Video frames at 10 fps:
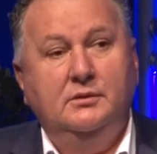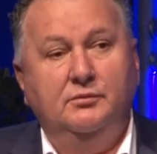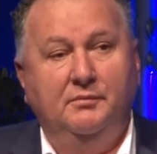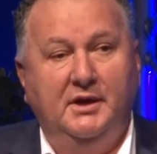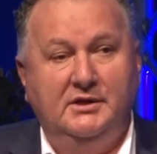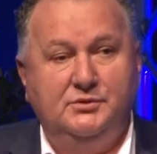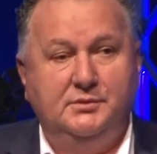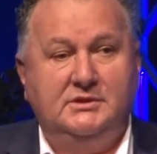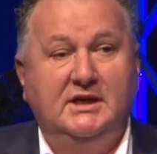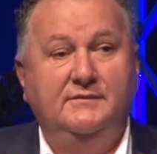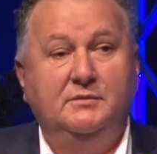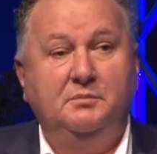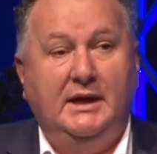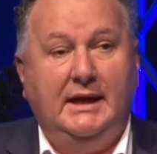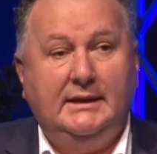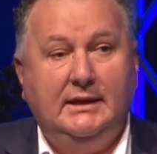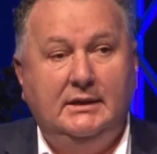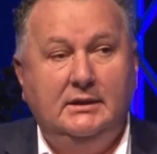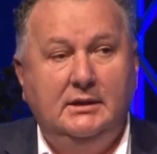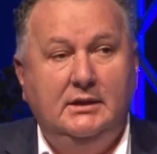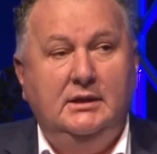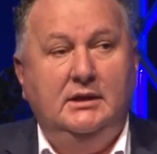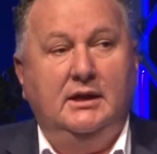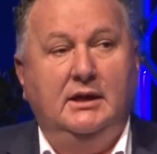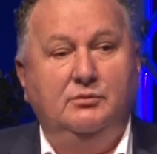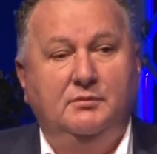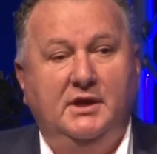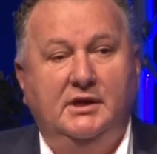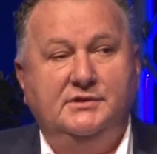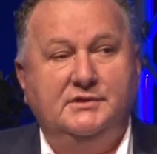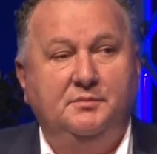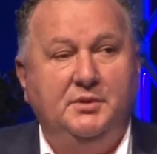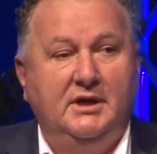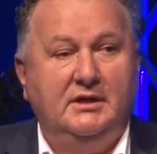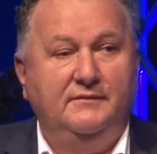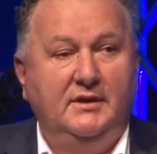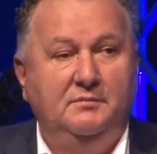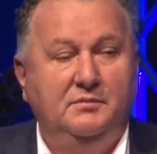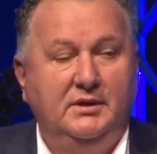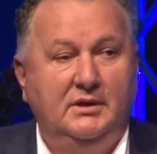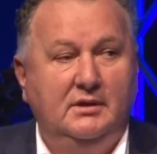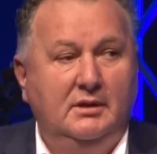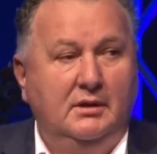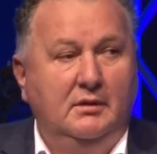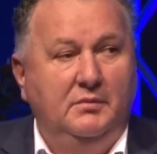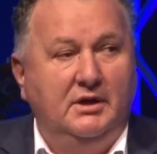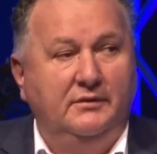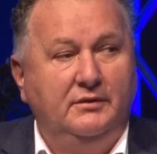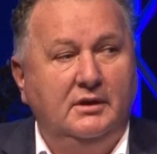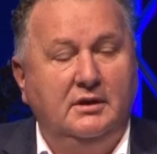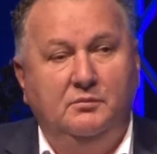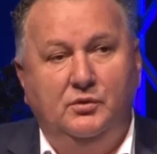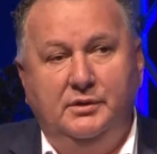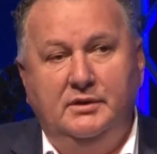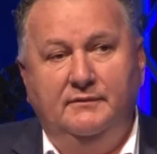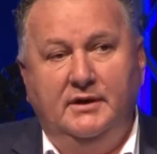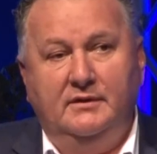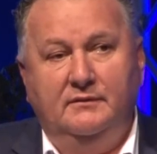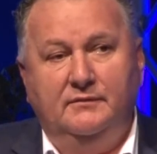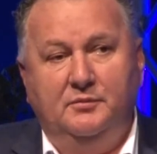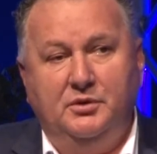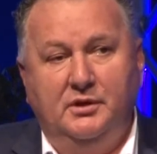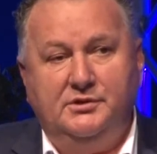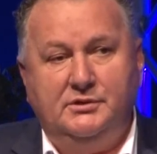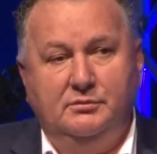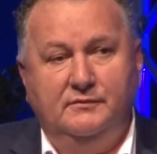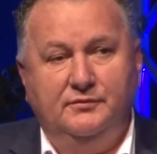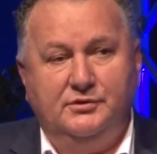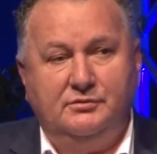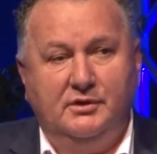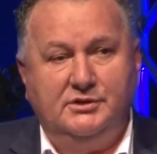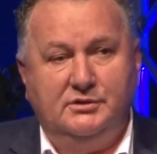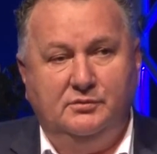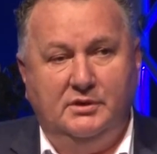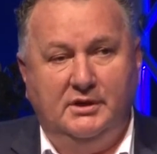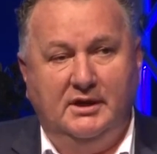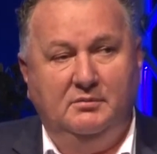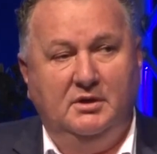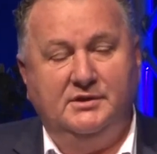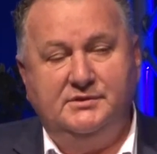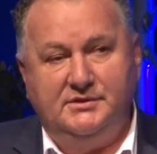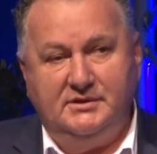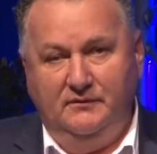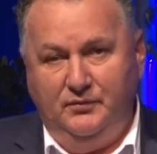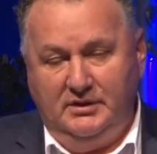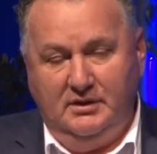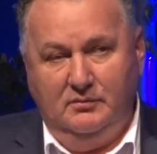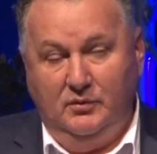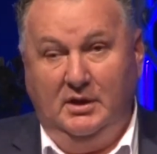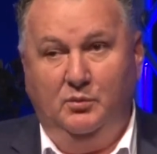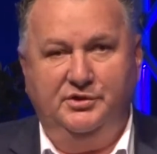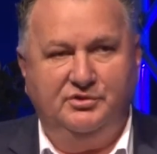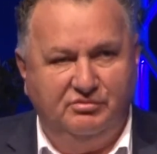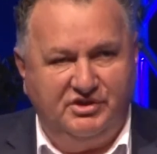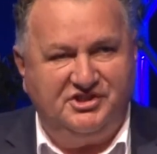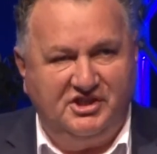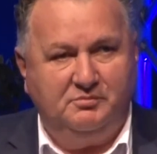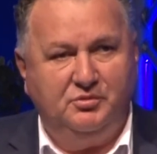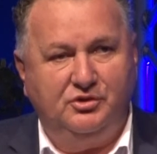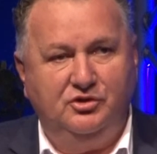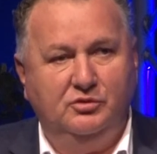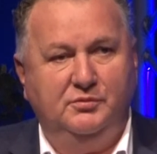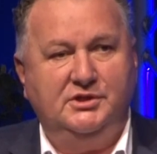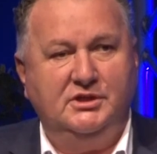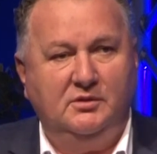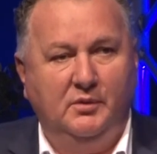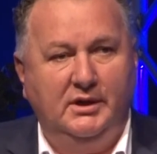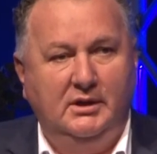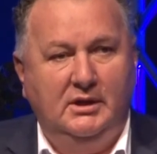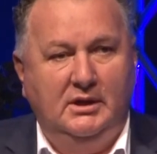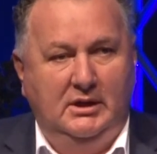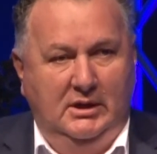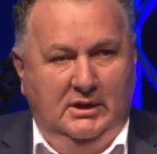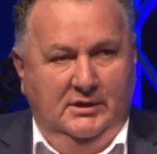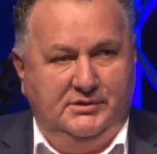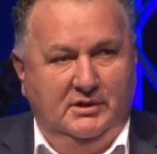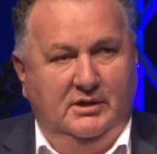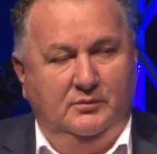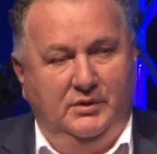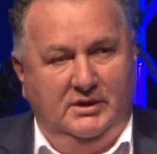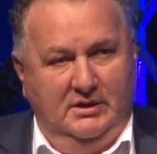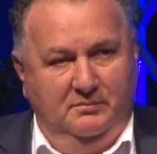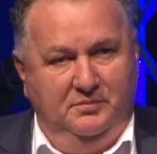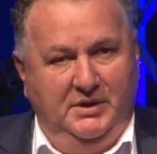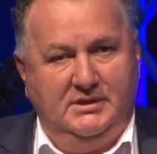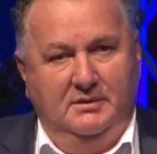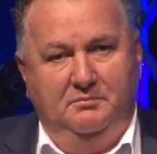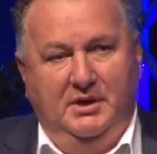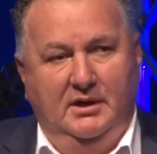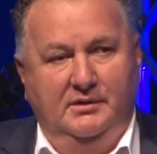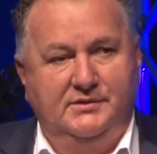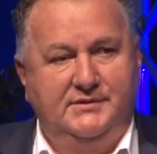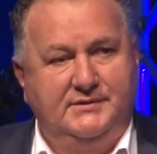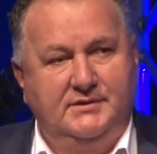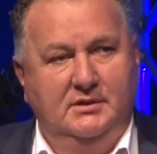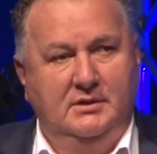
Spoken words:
remains with David Parker and remains as a part of MB, but I think a more innovative approach to infrastructure will enable us to see if we can, well, I want to reset procurement anyway, so that we get a better balance,